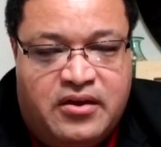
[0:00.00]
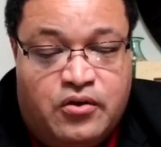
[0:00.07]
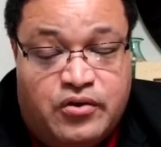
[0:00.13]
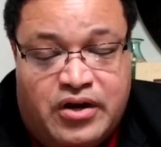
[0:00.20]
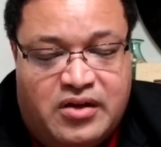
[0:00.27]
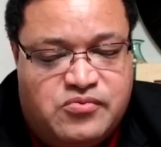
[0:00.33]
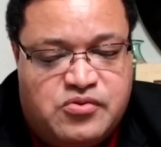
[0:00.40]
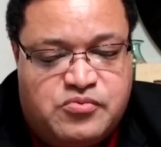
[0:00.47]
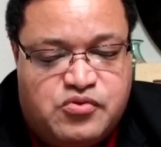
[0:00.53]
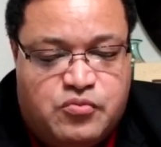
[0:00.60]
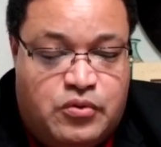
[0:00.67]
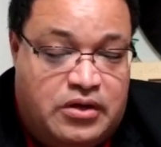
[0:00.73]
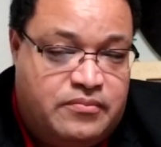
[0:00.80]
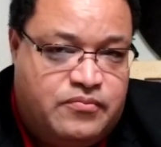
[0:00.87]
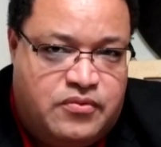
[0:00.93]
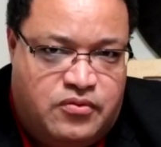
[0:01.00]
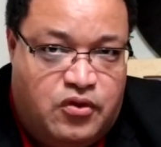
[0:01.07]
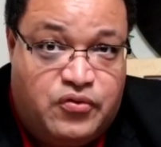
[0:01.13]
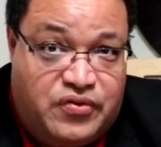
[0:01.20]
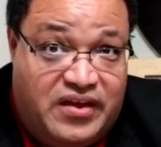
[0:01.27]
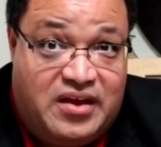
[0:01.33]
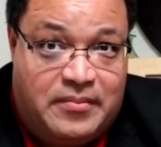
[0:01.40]
or not, well,
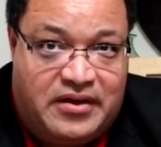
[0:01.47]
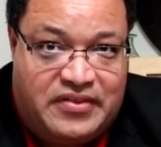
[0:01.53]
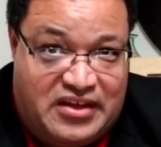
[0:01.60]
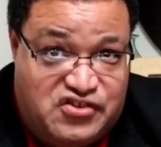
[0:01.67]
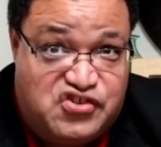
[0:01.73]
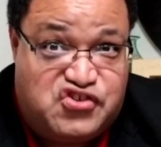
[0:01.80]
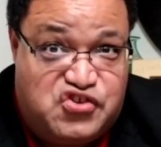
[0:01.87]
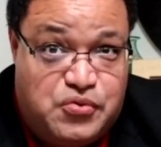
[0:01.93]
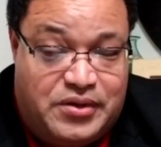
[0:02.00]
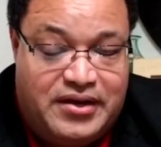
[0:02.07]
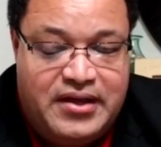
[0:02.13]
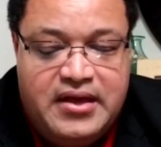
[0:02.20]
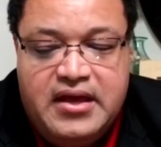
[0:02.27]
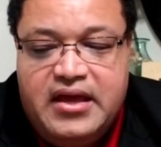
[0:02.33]
don't think about that, just do it.